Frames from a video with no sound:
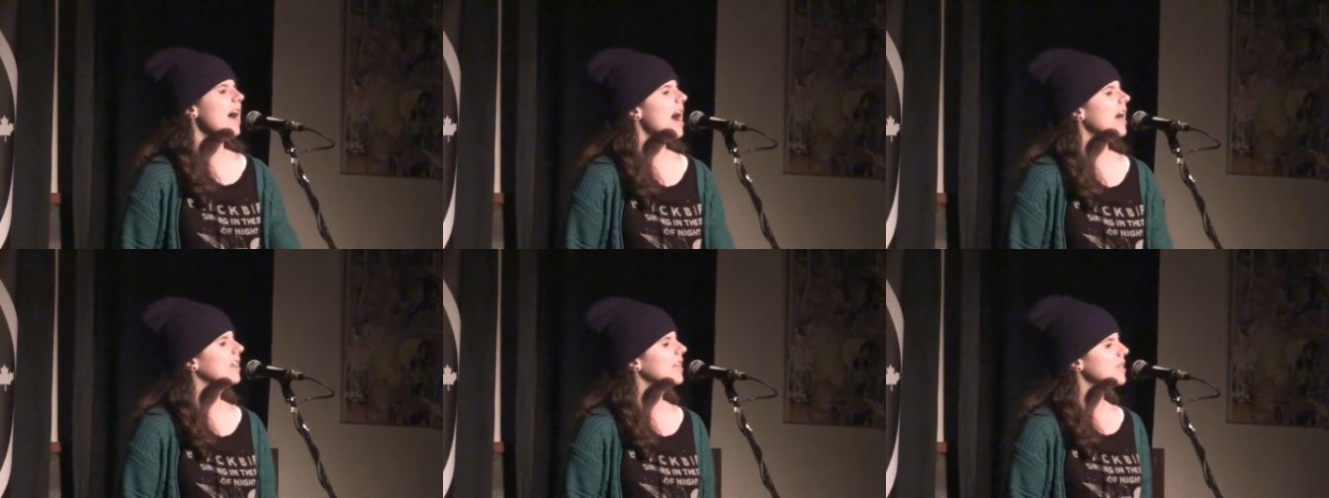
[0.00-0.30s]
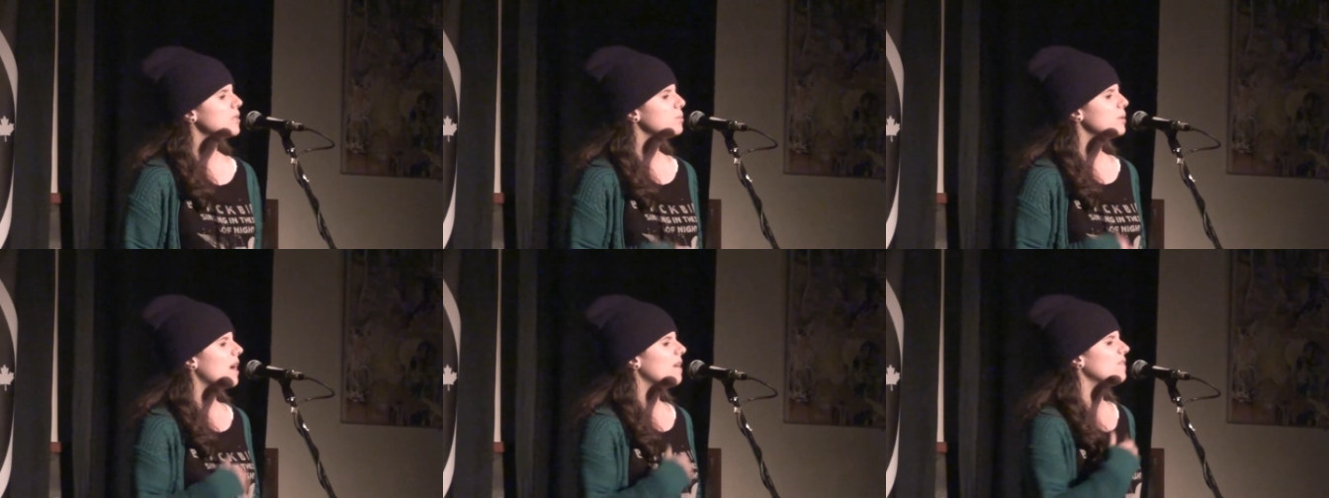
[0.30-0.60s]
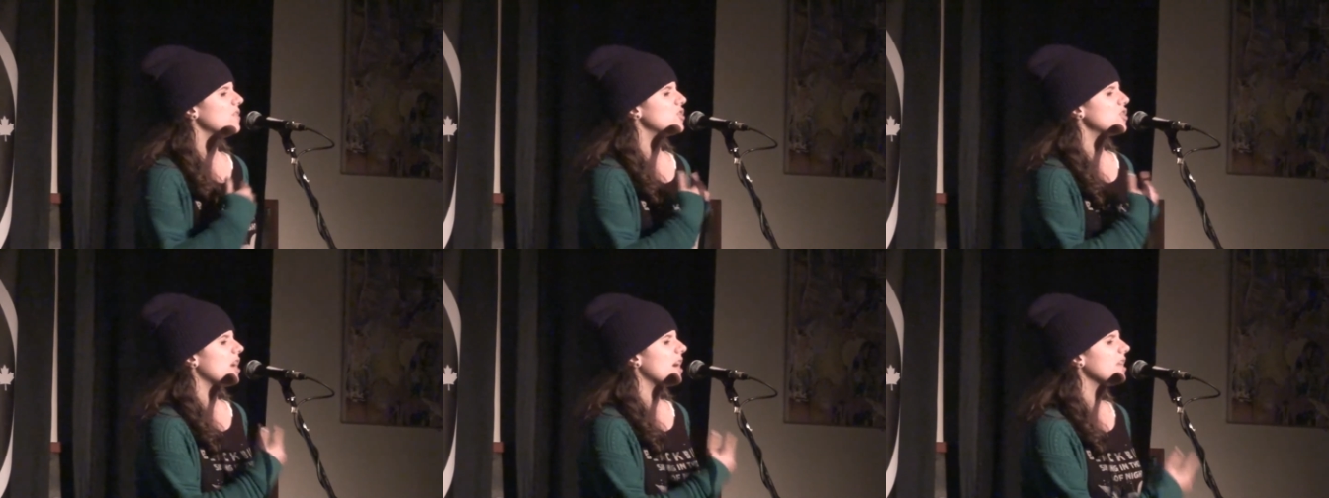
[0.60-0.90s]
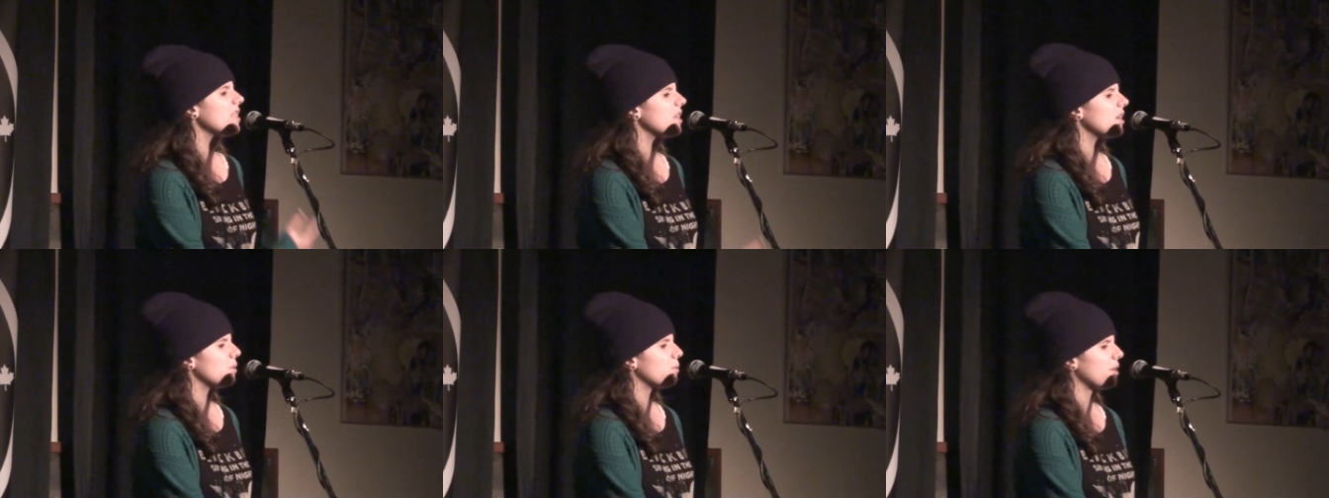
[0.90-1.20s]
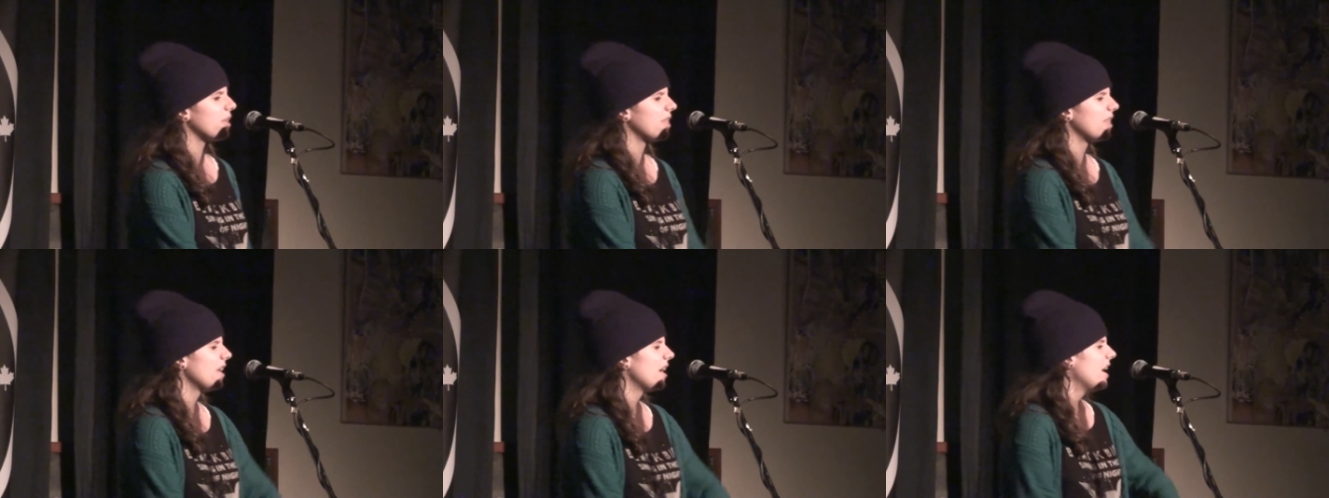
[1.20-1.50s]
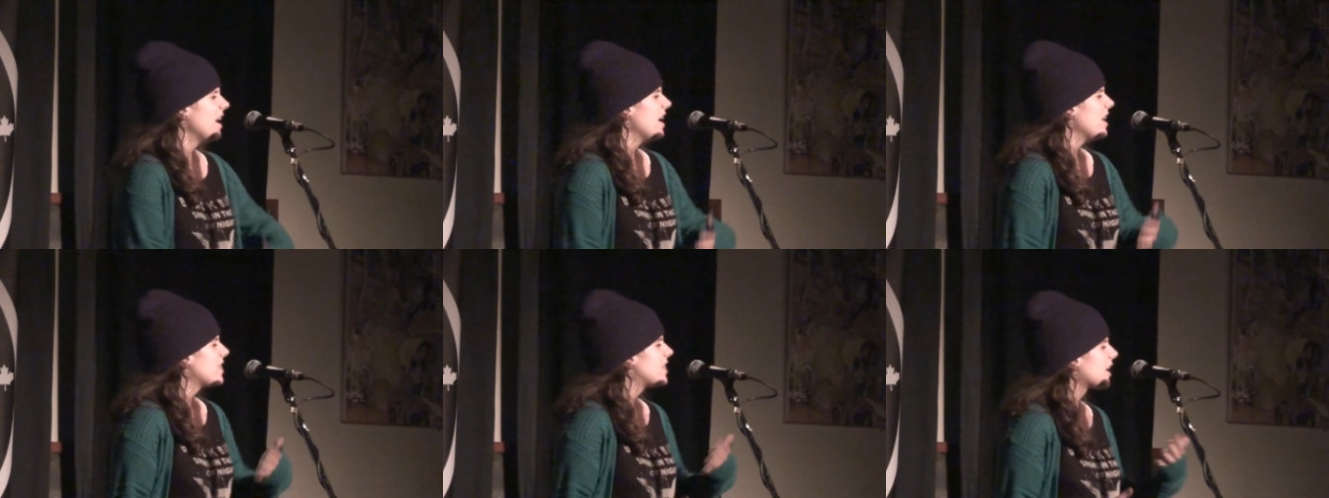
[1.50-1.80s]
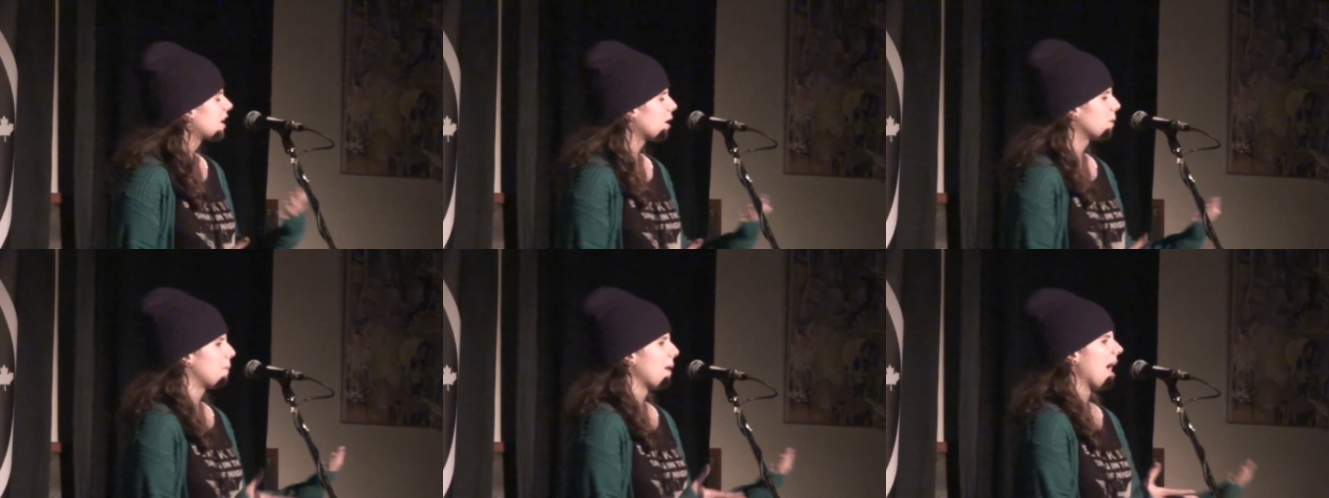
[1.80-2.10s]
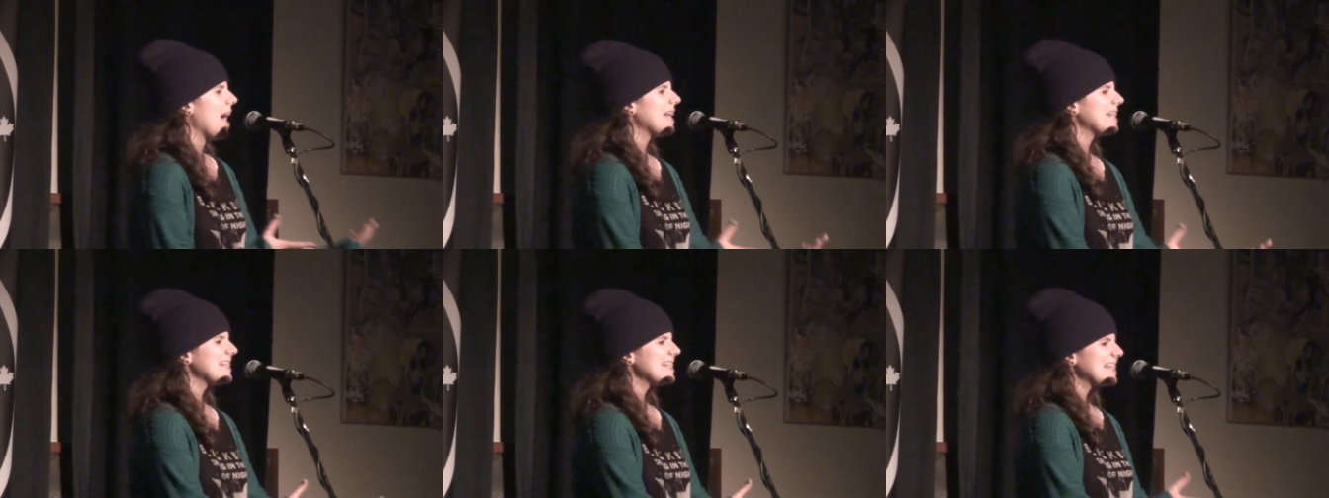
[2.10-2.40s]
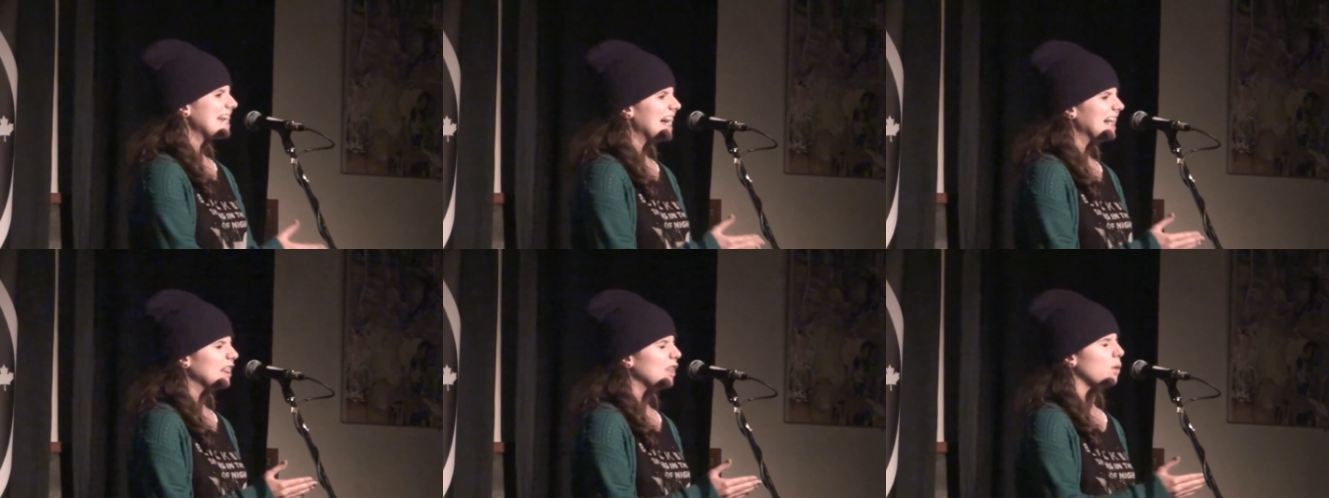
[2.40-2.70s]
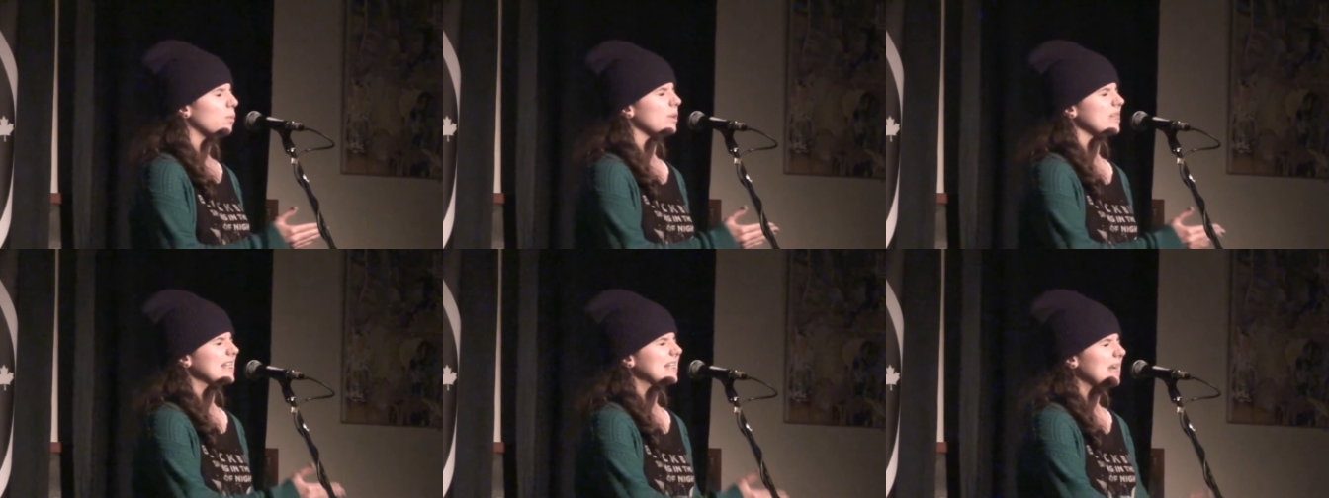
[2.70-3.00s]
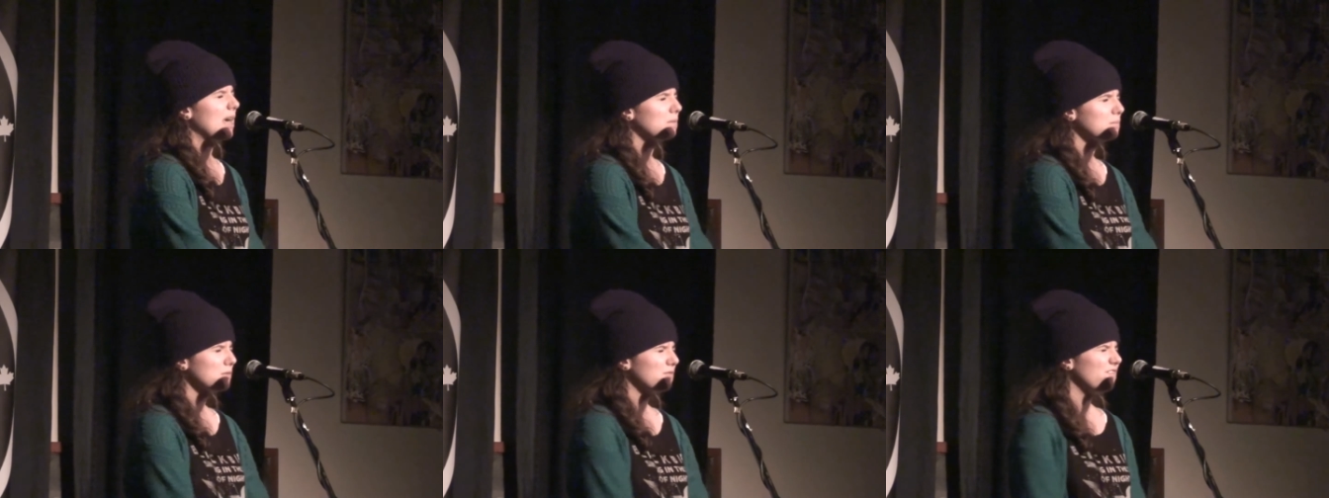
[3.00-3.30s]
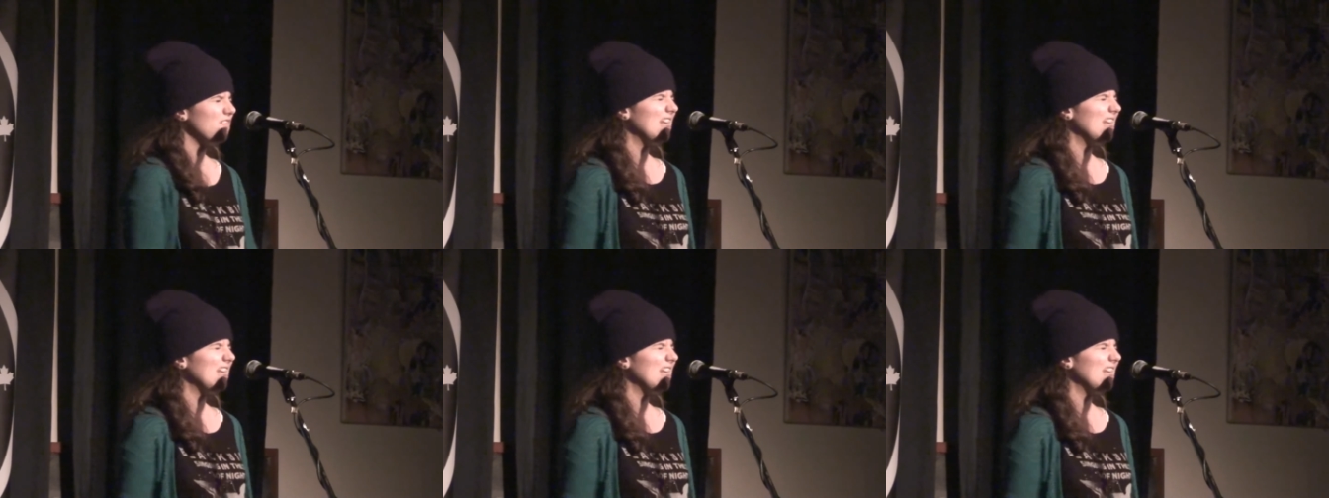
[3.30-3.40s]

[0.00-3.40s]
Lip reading: at least we have each other with thicker pens, cut lower stems,